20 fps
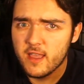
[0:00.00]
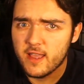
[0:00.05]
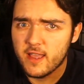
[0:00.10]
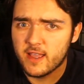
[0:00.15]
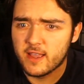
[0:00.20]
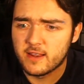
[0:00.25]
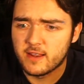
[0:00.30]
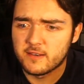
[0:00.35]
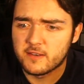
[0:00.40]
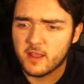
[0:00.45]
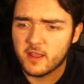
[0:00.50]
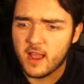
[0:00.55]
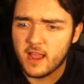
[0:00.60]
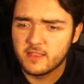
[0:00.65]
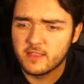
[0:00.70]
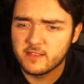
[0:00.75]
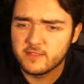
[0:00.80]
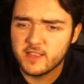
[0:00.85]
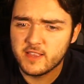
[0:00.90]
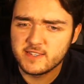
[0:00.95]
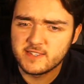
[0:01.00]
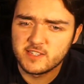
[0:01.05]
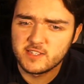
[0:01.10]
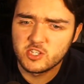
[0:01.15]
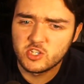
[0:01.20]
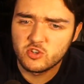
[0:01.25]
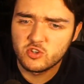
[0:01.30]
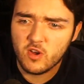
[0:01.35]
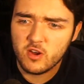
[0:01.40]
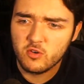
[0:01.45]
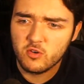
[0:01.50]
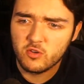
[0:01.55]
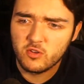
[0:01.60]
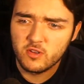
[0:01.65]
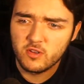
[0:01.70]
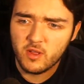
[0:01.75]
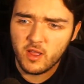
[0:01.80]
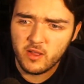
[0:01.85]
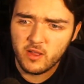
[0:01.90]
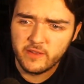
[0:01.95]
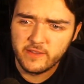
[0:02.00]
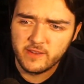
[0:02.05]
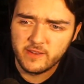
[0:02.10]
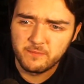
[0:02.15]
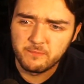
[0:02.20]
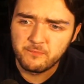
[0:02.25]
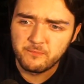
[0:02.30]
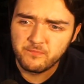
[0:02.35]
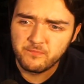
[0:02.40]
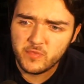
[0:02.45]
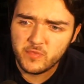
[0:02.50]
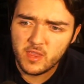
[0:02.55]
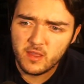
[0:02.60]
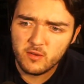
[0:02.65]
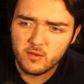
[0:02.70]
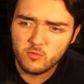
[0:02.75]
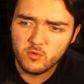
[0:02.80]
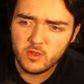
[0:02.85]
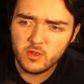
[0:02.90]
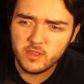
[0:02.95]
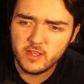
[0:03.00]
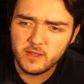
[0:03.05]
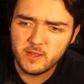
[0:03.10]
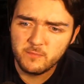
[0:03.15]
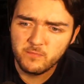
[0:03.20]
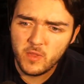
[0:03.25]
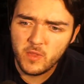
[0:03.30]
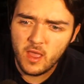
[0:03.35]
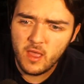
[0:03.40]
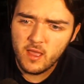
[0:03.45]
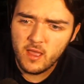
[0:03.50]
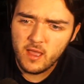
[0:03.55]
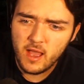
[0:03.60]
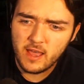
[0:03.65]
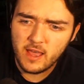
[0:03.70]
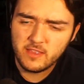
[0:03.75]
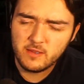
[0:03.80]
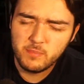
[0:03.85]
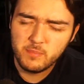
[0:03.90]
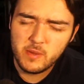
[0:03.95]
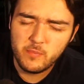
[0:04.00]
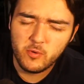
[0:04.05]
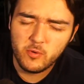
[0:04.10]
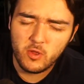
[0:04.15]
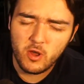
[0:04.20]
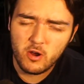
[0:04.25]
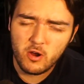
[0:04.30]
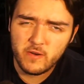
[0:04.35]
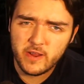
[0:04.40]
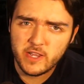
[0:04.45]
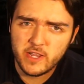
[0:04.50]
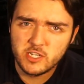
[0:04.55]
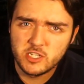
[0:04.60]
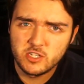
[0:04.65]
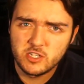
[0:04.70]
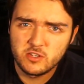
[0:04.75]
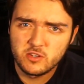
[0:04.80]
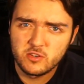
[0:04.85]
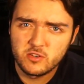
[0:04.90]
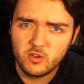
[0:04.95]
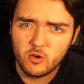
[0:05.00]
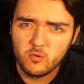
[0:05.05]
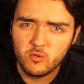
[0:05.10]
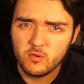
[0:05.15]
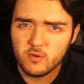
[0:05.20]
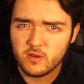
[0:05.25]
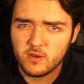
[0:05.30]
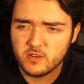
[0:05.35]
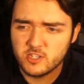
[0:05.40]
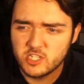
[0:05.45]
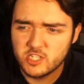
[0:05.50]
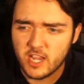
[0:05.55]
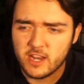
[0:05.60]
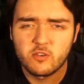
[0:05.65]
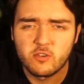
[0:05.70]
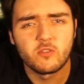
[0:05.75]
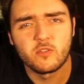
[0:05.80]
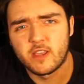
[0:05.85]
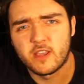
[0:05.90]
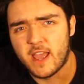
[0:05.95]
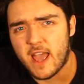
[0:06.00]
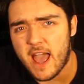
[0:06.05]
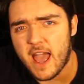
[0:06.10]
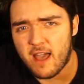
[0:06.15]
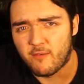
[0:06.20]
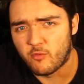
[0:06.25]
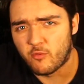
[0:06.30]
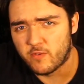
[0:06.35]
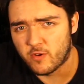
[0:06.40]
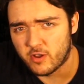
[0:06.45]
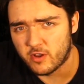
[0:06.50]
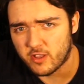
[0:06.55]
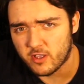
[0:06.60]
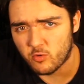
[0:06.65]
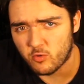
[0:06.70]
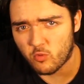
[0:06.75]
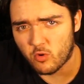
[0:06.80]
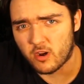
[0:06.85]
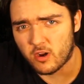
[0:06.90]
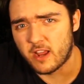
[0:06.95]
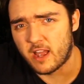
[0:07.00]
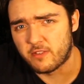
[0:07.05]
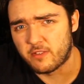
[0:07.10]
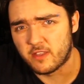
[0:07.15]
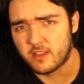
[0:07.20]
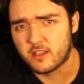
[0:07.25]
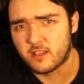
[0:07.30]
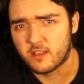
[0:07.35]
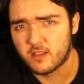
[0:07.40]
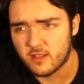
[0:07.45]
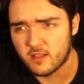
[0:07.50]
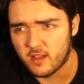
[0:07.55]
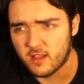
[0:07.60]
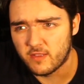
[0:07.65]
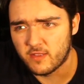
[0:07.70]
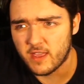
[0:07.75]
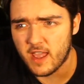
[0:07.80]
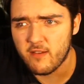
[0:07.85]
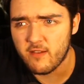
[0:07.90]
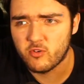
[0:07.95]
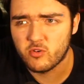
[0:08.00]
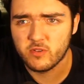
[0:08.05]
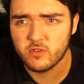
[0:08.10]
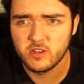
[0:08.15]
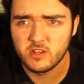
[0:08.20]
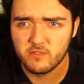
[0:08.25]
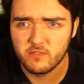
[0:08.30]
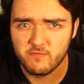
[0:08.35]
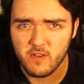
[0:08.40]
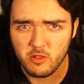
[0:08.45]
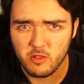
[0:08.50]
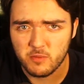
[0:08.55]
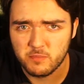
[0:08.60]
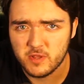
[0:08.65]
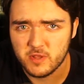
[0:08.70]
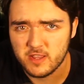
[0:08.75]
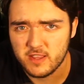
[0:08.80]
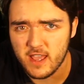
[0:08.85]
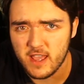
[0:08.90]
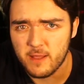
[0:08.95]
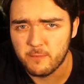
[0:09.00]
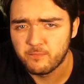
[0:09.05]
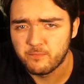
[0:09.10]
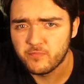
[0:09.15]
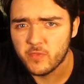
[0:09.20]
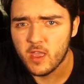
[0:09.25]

And I think that's the struggle. And really, I think people our age don't generally have a very good work ethic. They haven't really developed it yet.